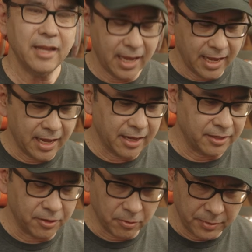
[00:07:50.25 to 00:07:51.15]

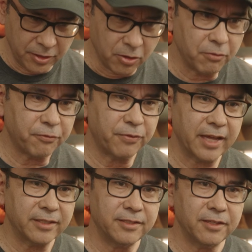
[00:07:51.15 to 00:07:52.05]
and there'll be no
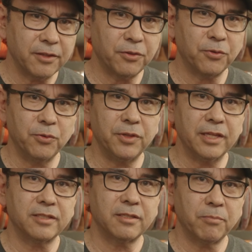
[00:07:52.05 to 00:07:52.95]
effects through
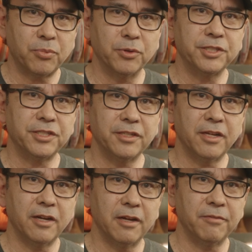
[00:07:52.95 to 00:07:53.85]
this portion
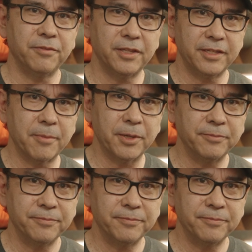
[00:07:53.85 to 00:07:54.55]
of the demo.